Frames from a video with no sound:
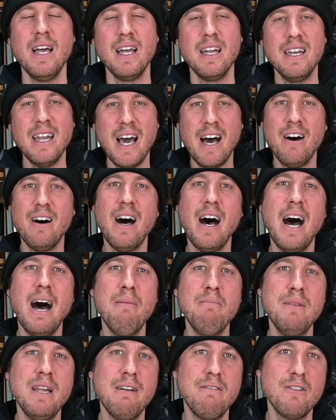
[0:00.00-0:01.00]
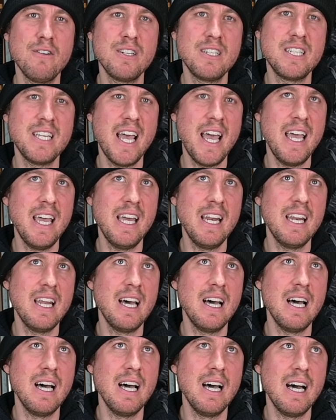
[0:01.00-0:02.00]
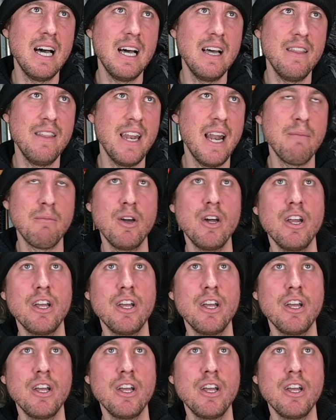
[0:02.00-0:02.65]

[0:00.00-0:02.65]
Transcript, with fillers: Now, I'm never saying that I'm going